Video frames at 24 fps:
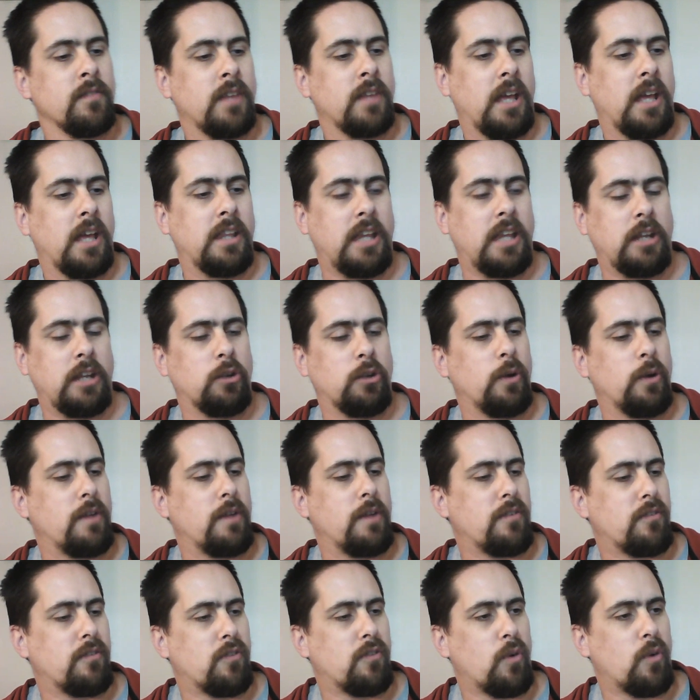And they do have
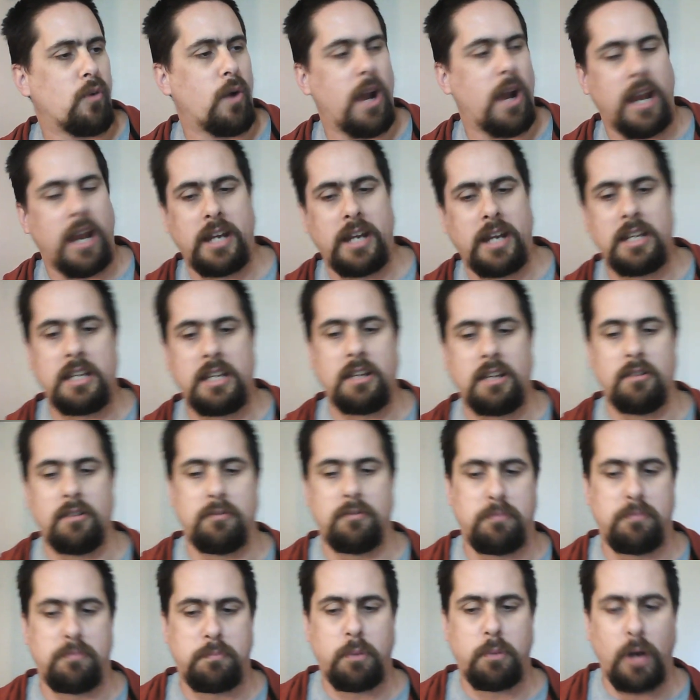a variety
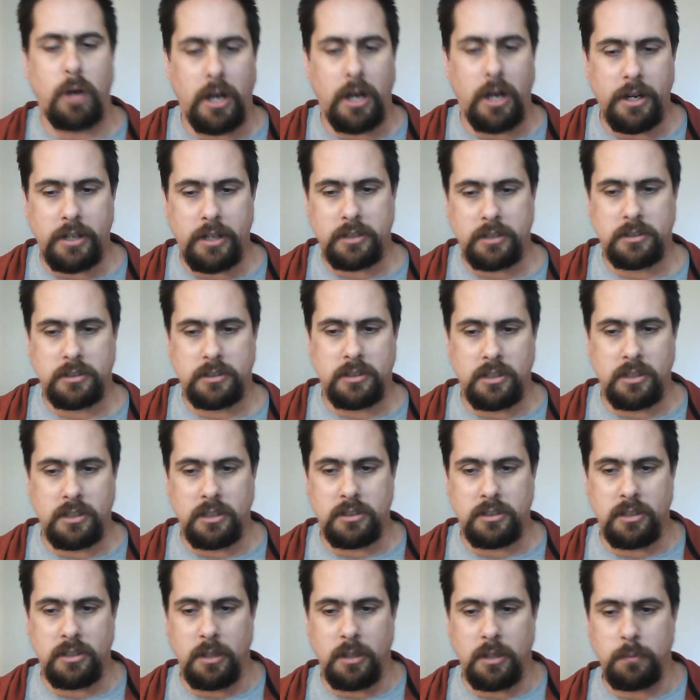of products.
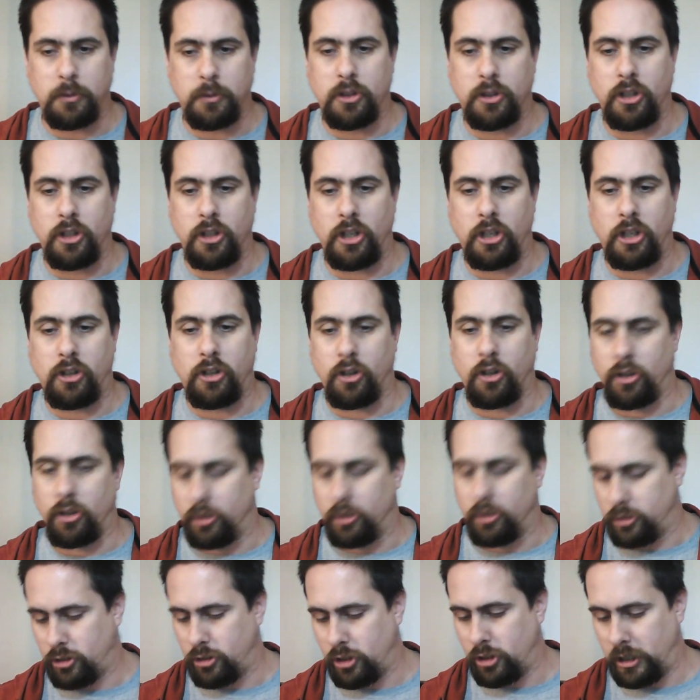This um, Goodie
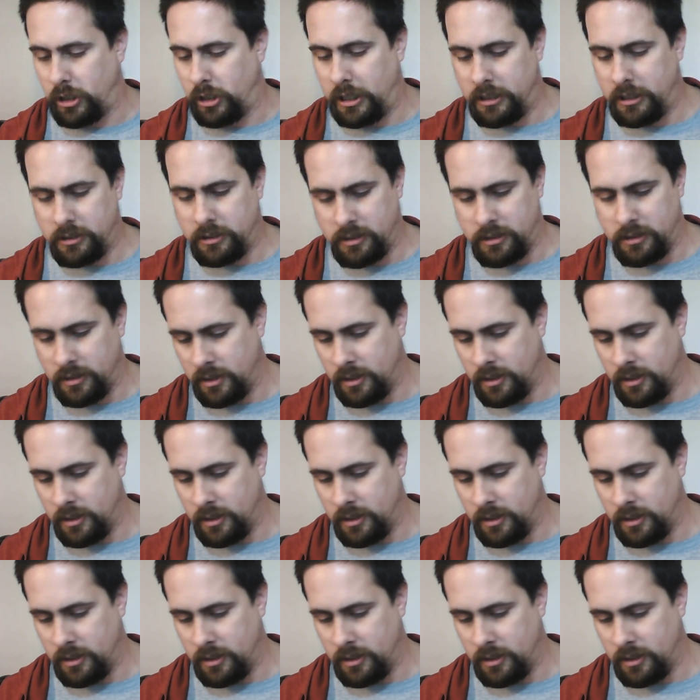Girls cookies.